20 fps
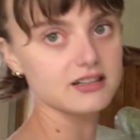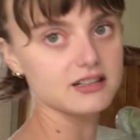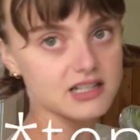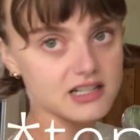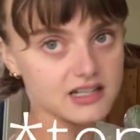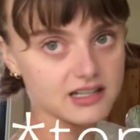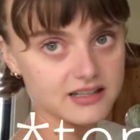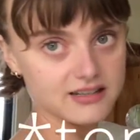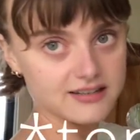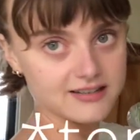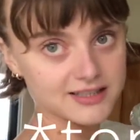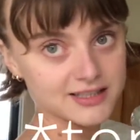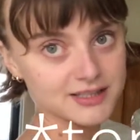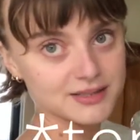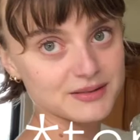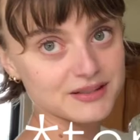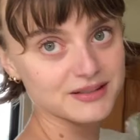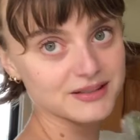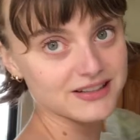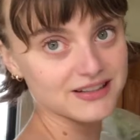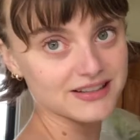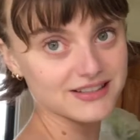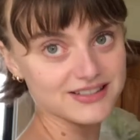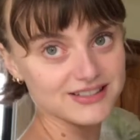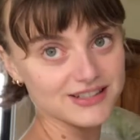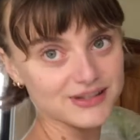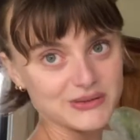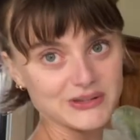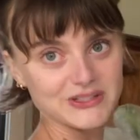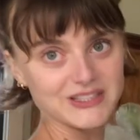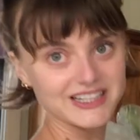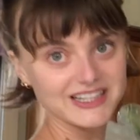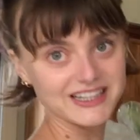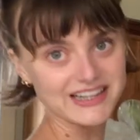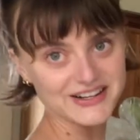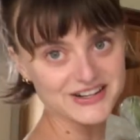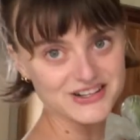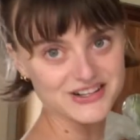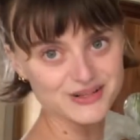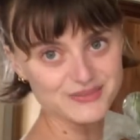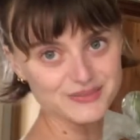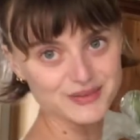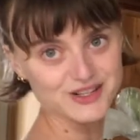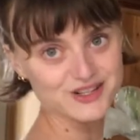nuggies because I want to cash in my